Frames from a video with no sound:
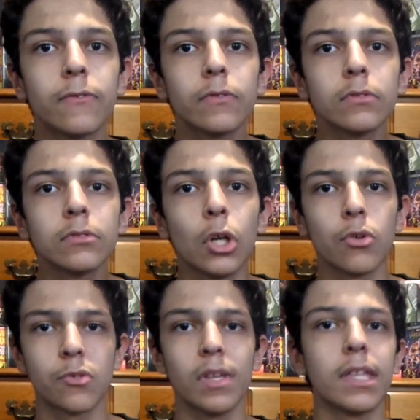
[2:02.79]
of
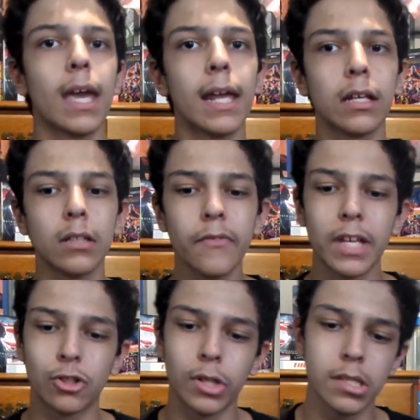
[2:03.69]
goes with it. And I love
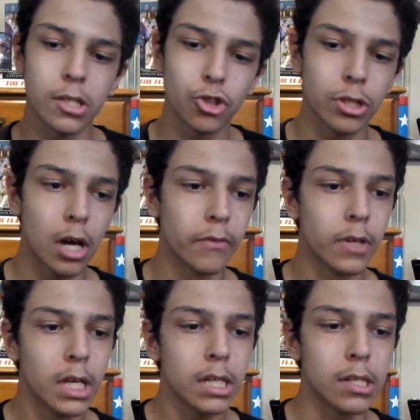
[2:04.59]
that transition
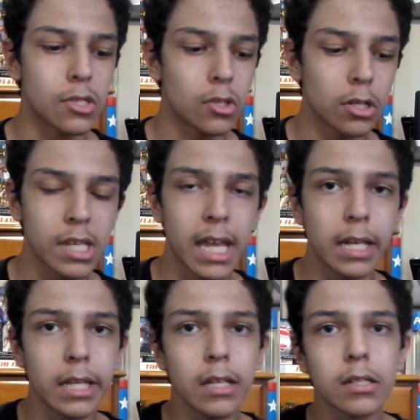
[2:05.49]
of he starts
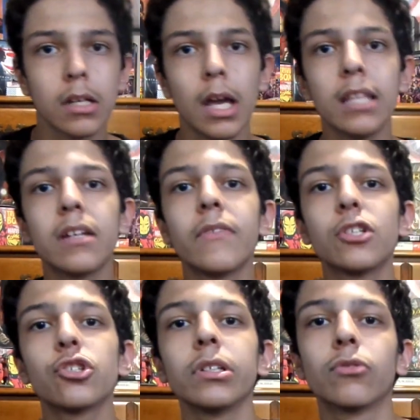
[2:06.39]
hating it and then
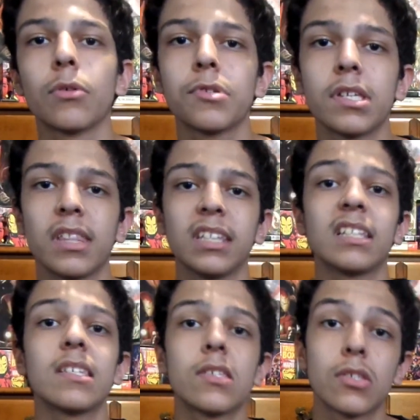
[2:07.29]
eventually grows to think
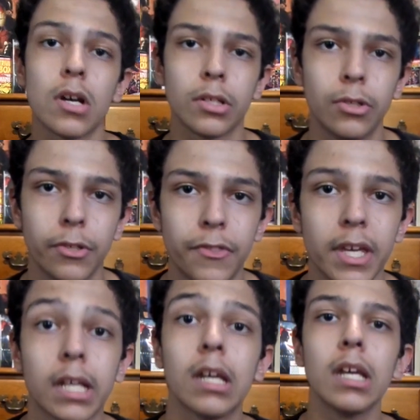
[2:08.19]
that this is a good
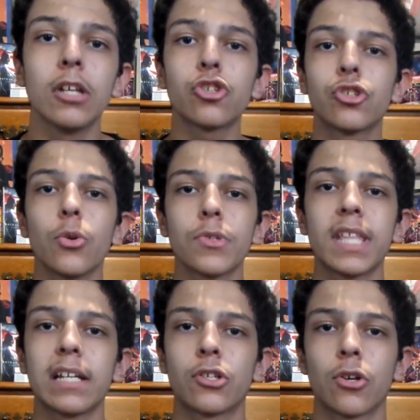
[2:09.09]
thing. It shows
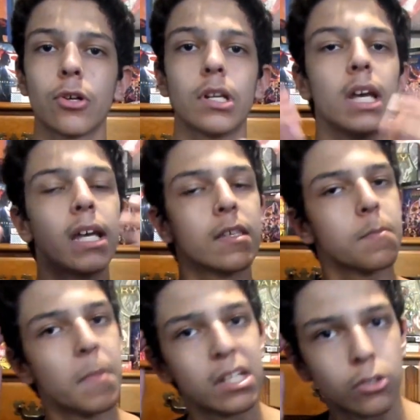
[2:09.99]
that turn,
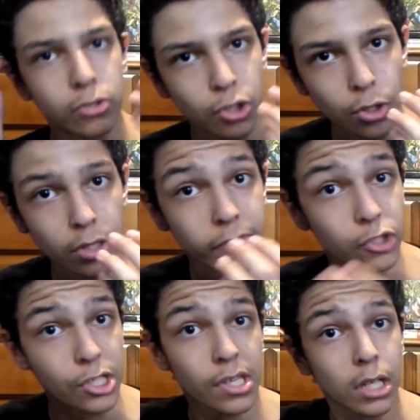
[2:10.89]
his mental turn of
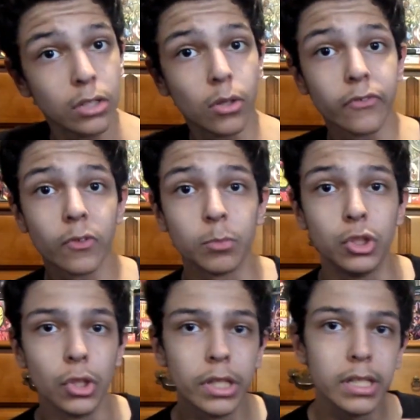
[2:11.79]
just going from
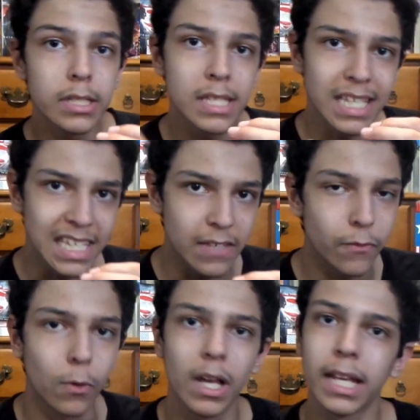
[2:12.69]
good to
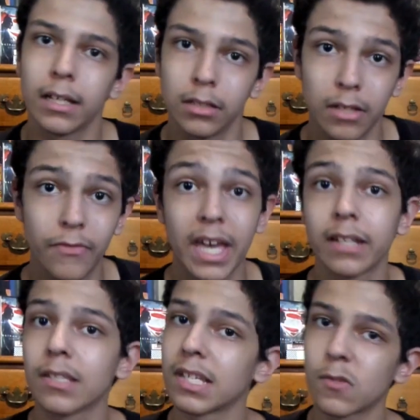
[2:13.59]
evil. And I love
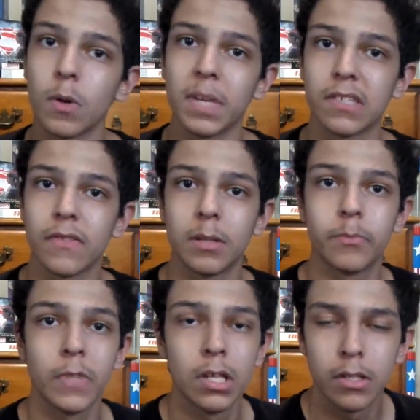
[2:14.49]
that because that's what makes
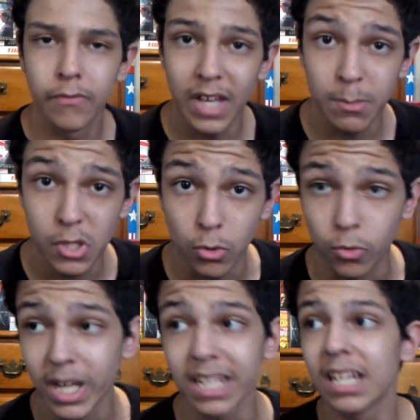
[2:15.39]
Venom so
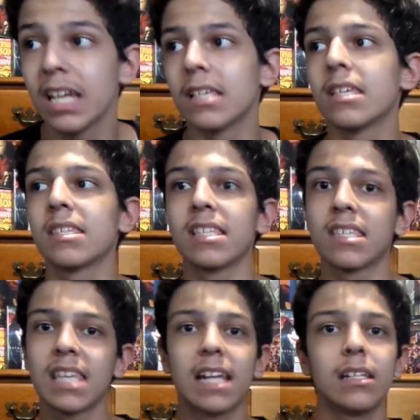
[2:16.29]
great, is his
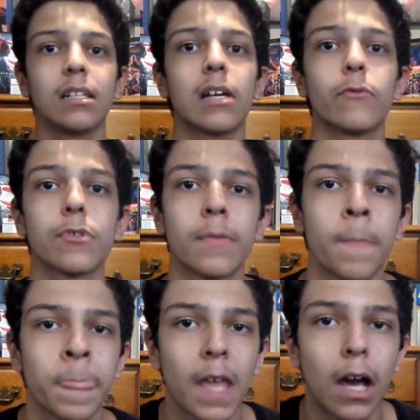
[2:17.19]
insanity levels.
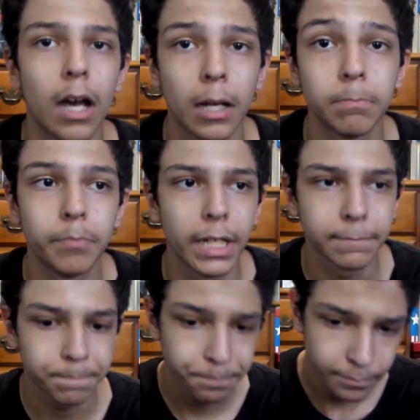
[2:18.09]

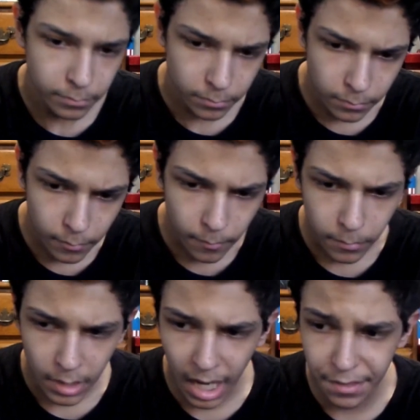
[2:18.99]
But
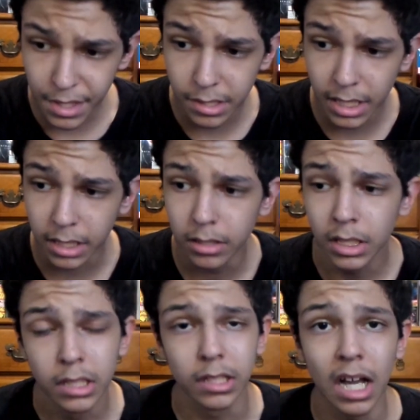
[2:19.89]
I think that
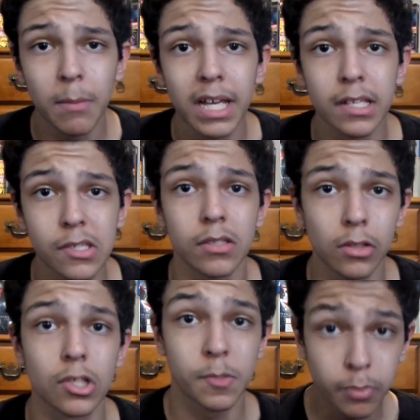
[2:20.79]
the combat
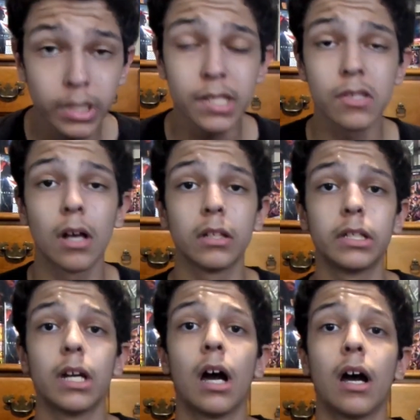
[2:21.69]
looks pretty
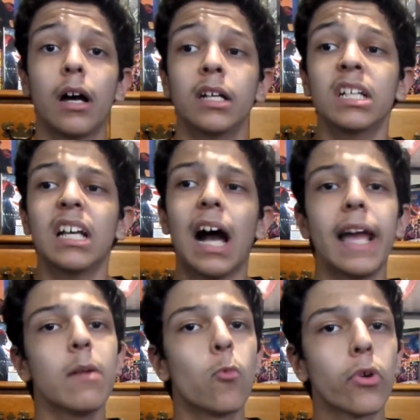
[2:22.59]
solid. I
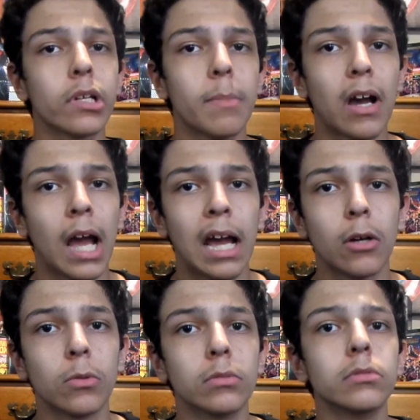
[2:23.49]
am worried about
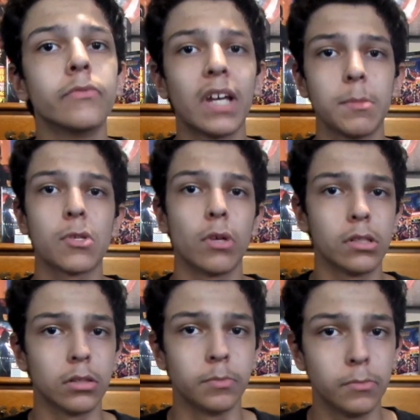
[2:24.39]
how Venom is going
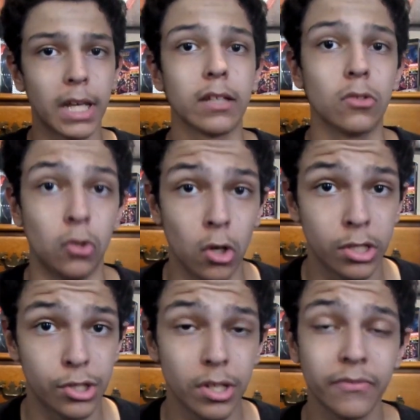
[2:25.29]
to, like,
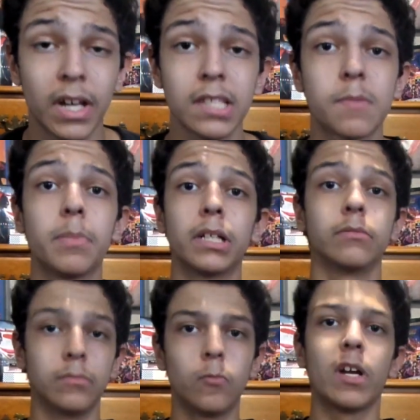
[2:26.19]
look during fights,
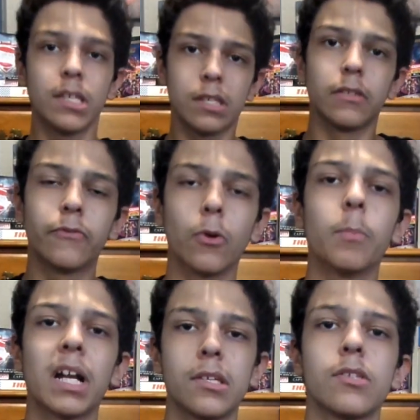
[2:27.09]
but when he's in the full
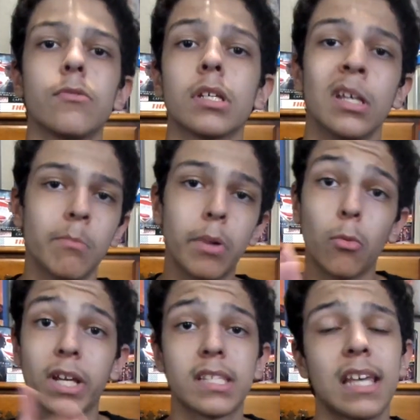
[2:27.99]
body suit. But
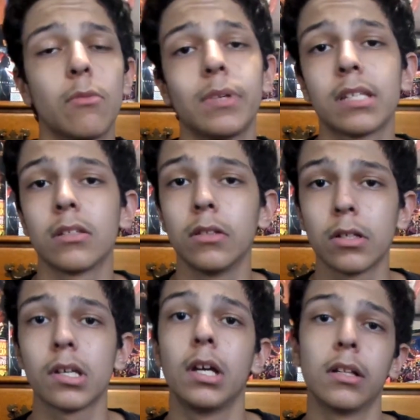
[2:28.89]
we'll get to that when we get to
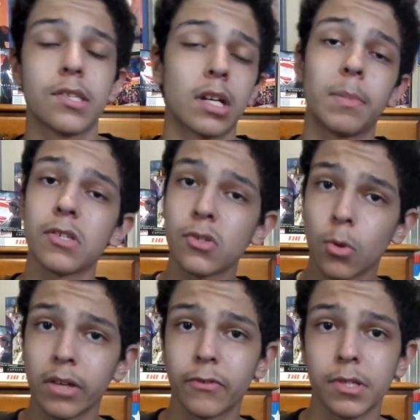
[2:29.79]
look. Let's talk about
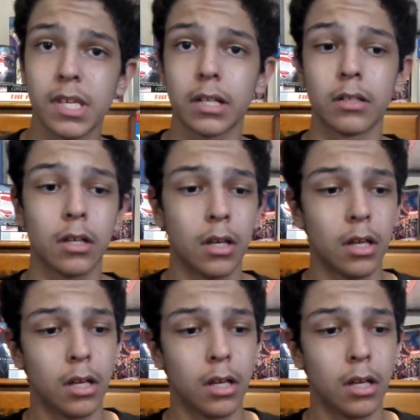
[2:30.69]
story for a second.